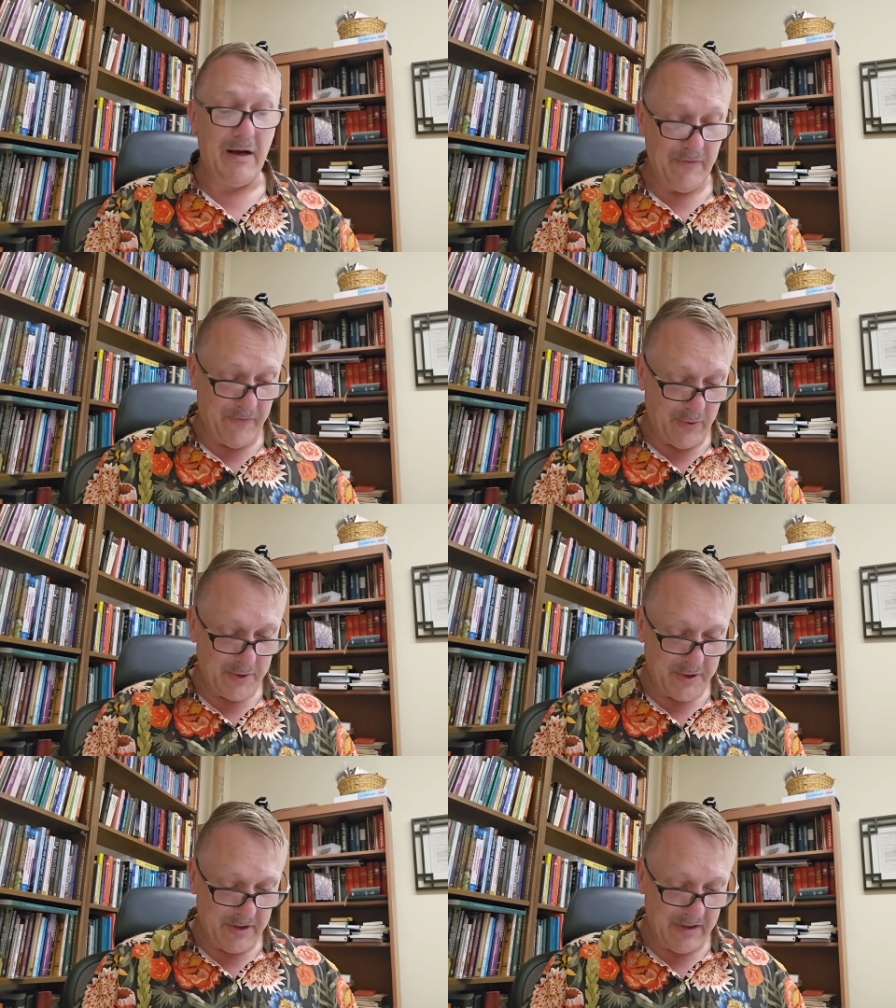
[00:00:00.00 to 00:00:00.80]

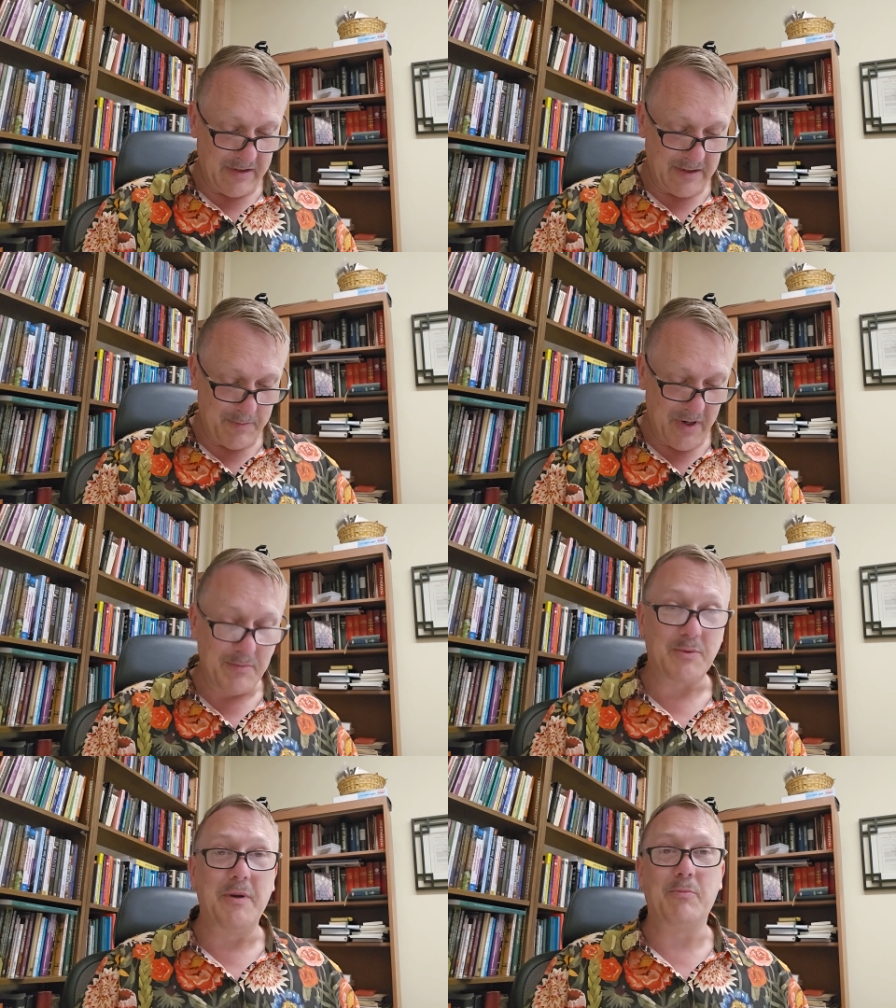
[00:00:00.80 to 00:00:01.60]
Unfortunately,
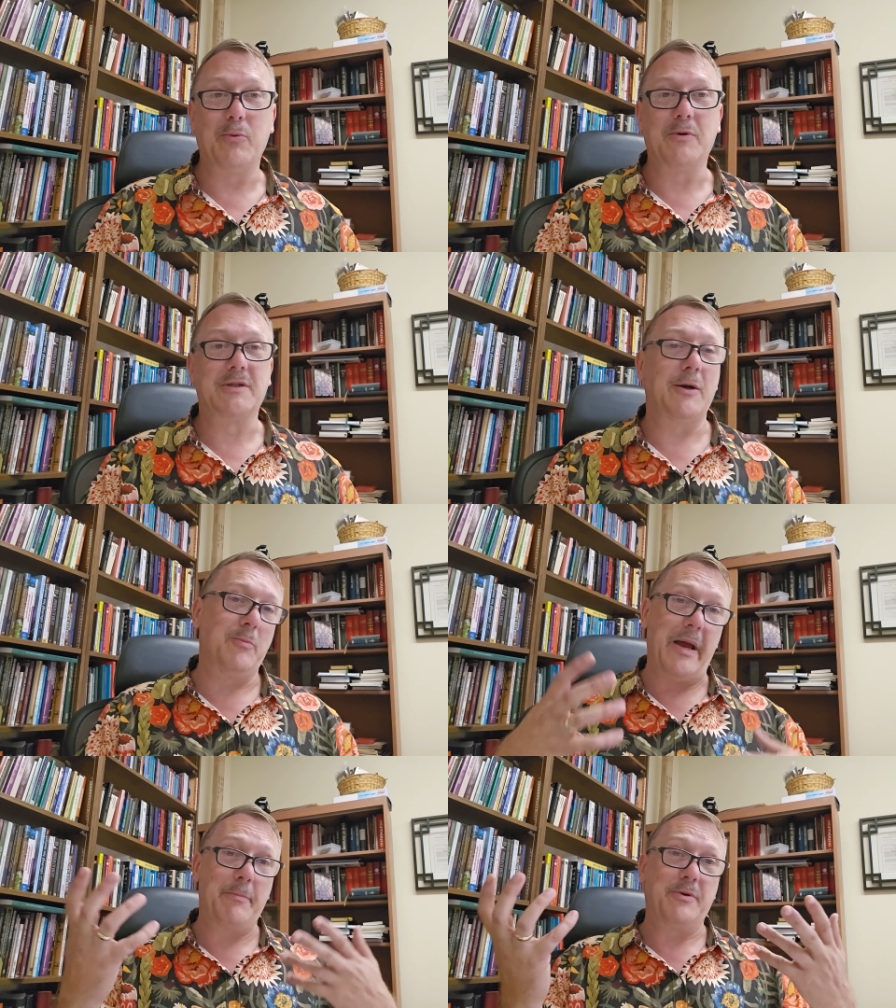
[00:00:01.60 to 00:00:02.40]
sometimes people will say
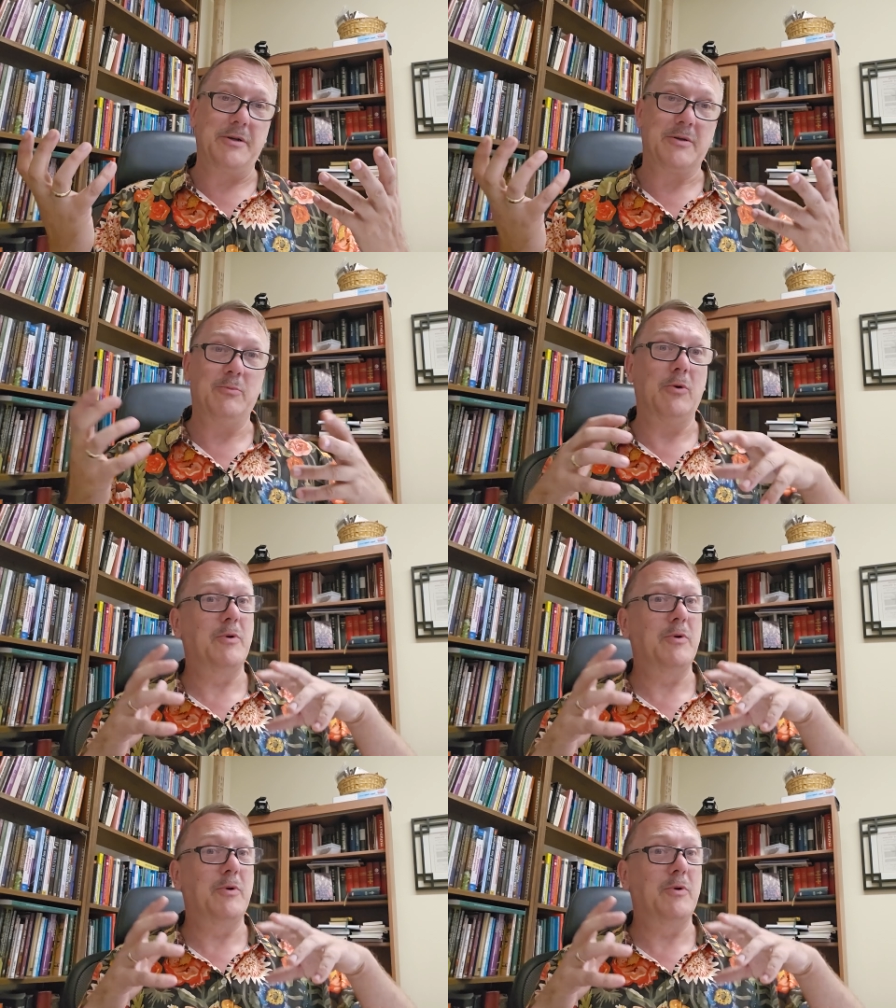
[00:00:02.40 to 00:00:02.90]
baptism, well,